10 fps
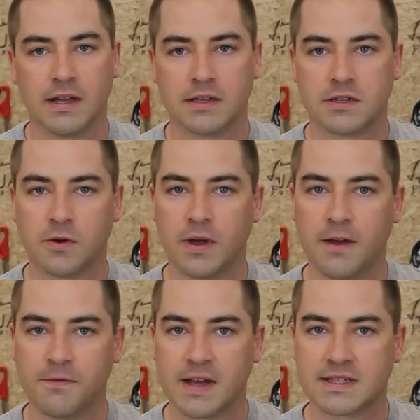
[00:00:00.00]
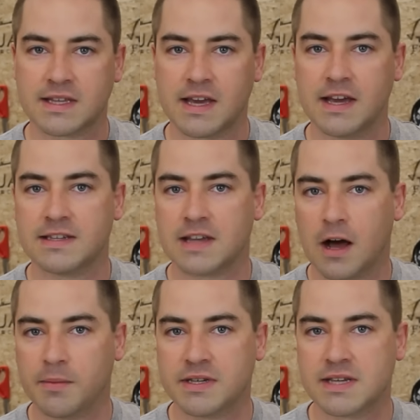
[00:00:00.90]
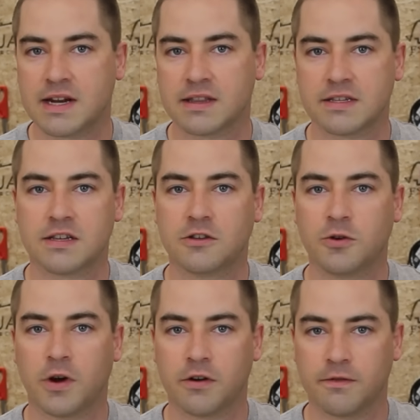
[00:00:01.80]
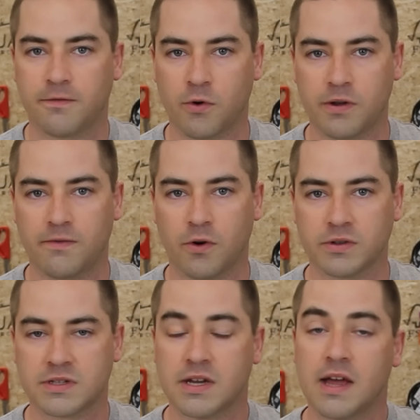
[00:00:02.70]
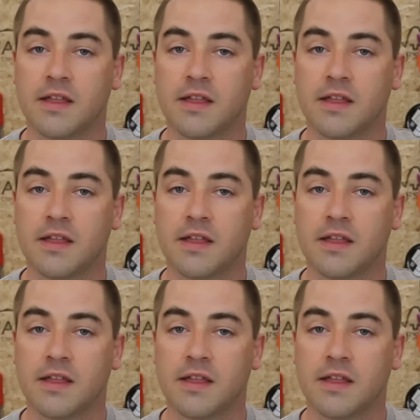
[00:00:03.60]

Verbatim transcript: So if that's the case, I'll be setting this to 240 volts.